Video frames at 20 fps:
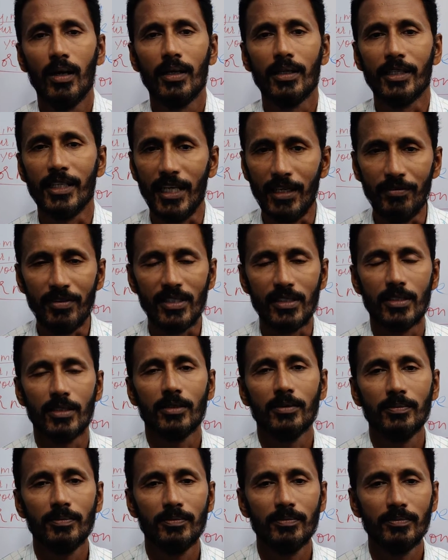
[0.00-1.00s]

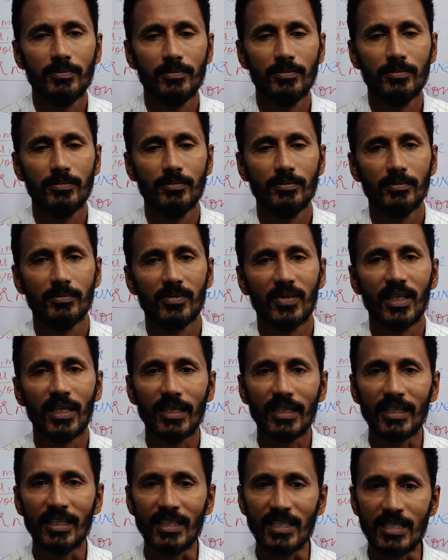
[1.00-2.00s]
David
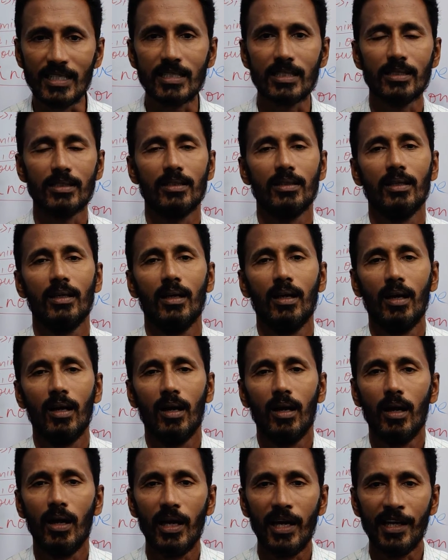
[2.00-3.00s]
is
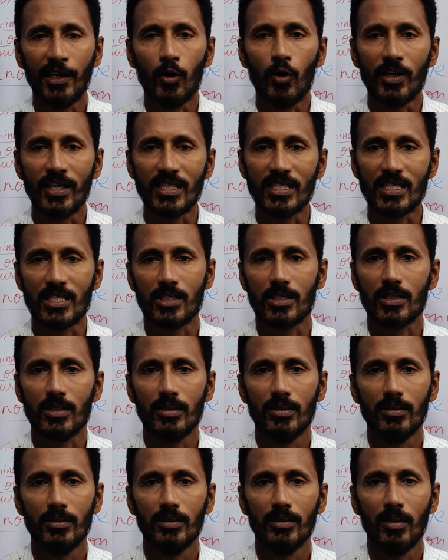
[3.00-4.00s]
an honest
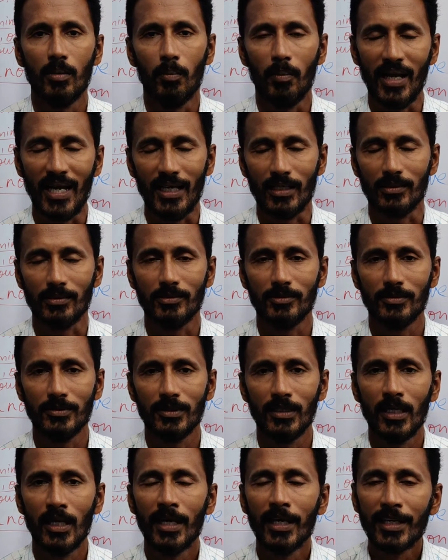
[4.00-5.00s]
man.
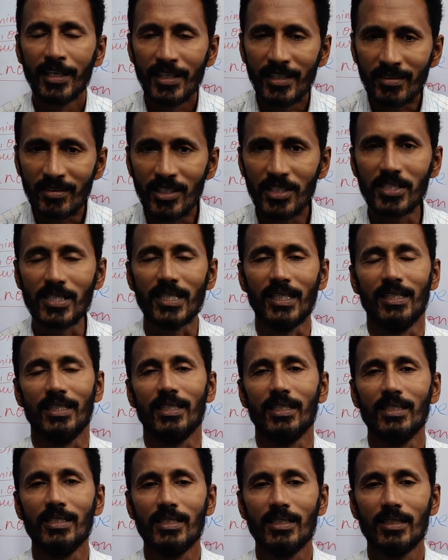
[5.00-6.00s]
In this
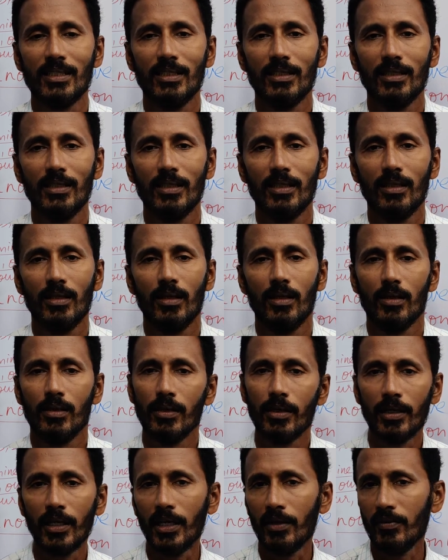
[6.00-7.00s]
sentence,
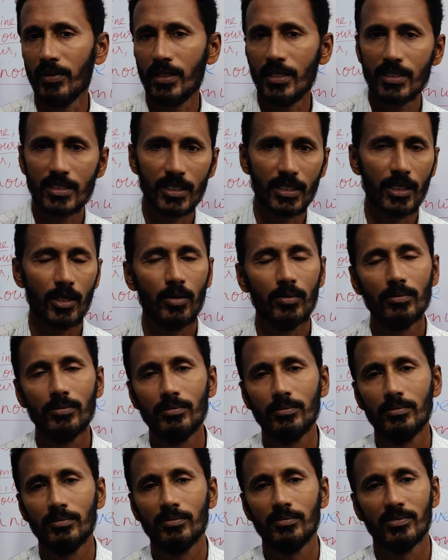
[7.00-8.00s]
David is a
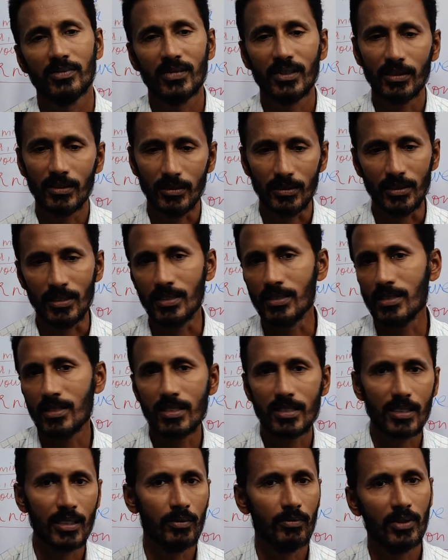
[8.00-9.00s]
noun,
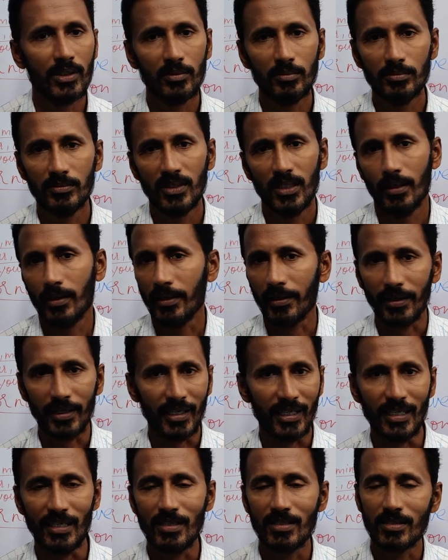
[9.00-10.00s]
is a verb,
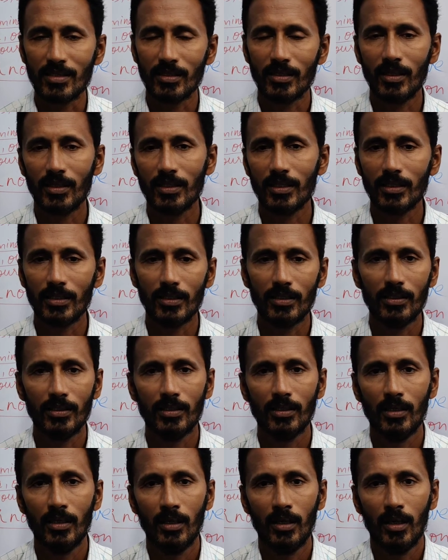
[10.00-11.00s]
a is an article,
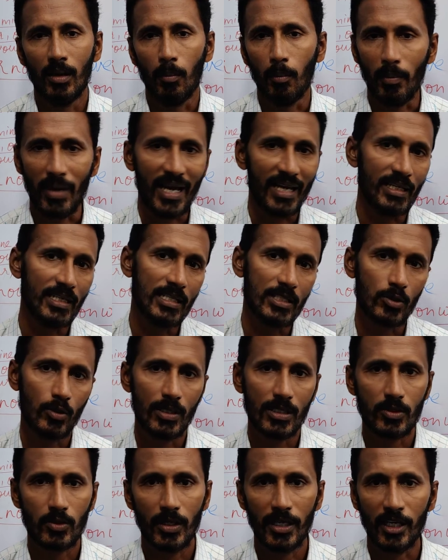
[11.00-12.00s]
man is
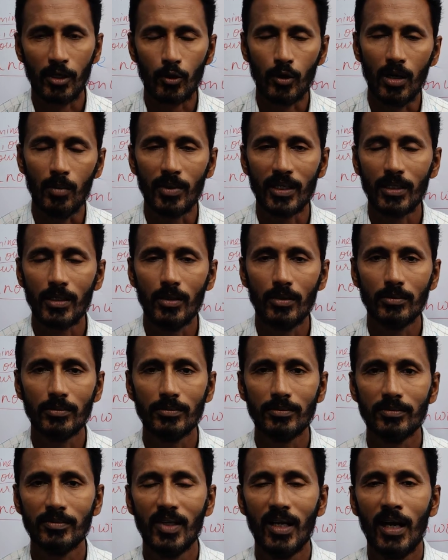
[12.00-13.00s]
also a common
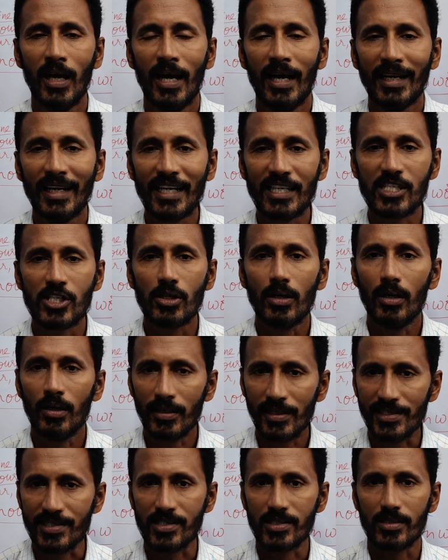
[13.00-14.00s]
noun. Next,
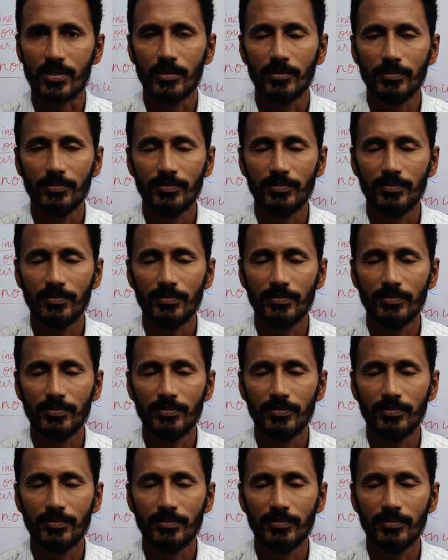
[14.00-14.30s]
honest.